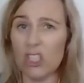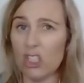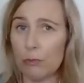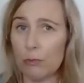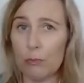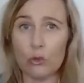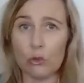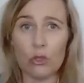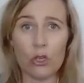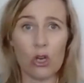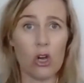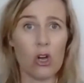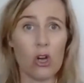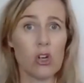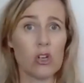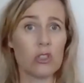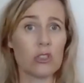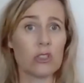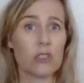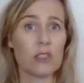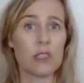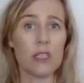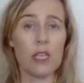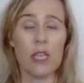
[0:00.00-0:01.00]
English
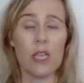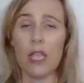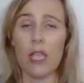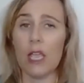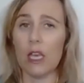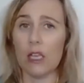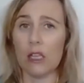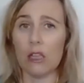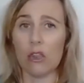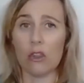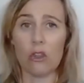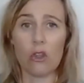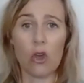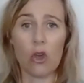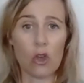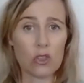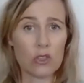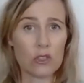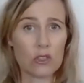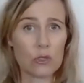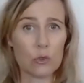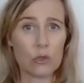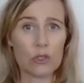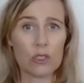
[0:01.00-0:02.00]
bulldogs, any of
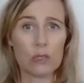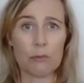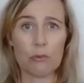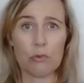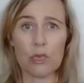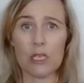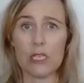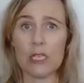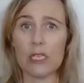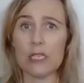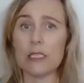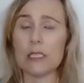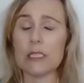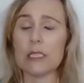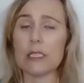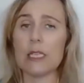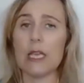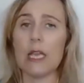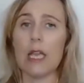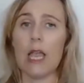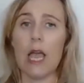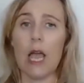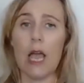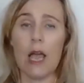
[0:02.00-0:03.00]
those sorts of
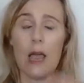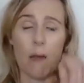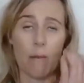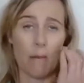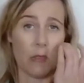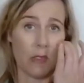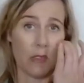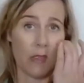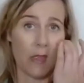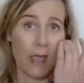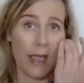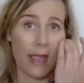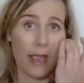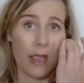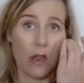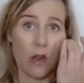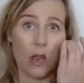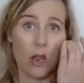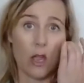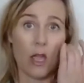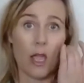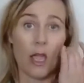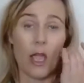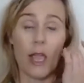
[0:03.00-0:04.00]
breeds, they
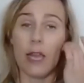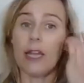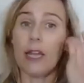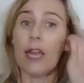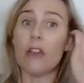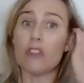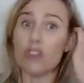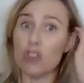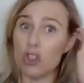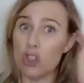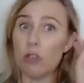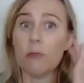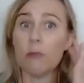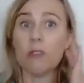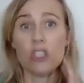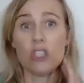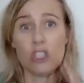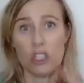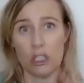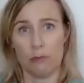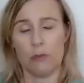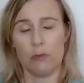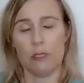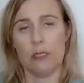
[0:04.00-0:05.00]
are in our
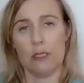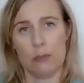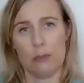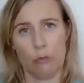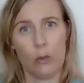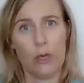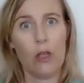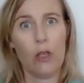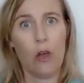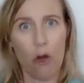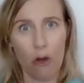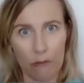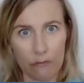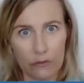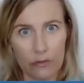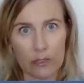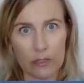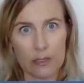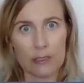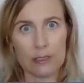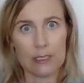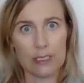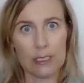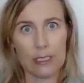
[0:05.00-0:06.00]
German shepherds. We
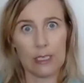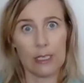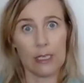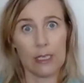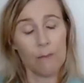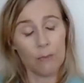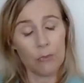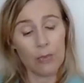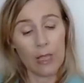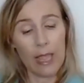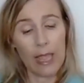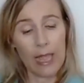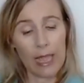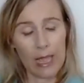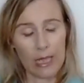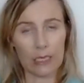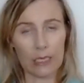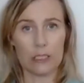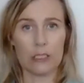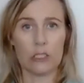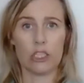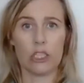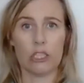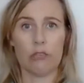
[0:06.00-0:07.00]
often see
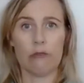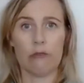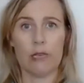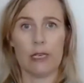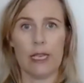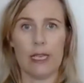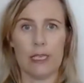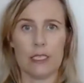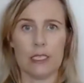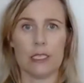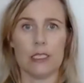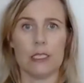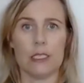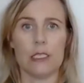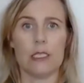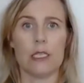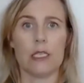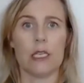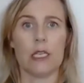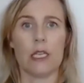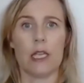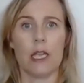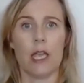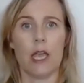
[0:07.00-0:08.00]

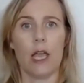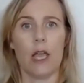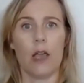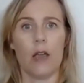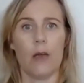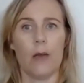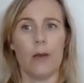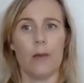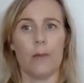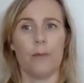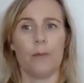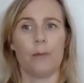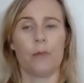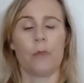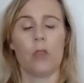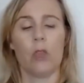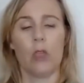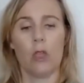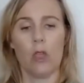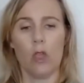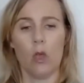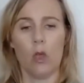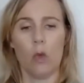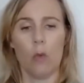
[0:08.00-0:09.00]
allergy-related
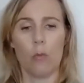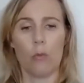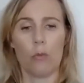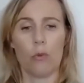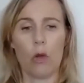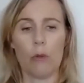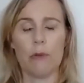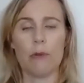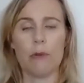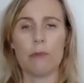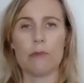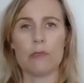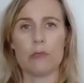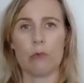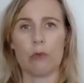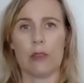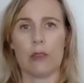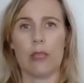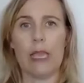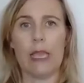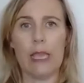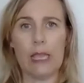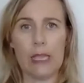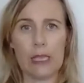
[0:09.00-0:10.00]
problems
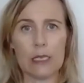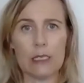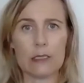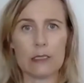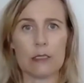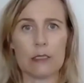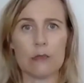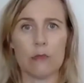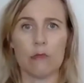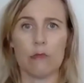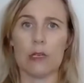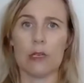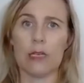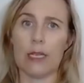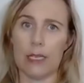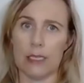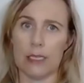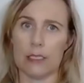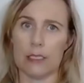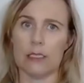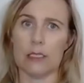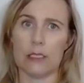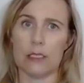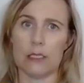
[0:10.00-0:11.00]
with ears
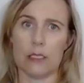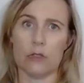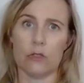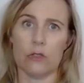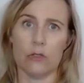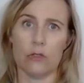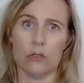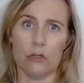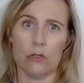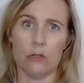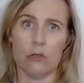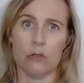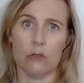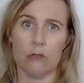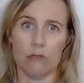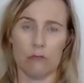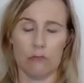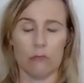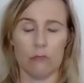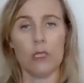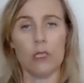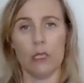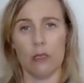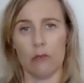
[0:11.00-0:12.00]
related to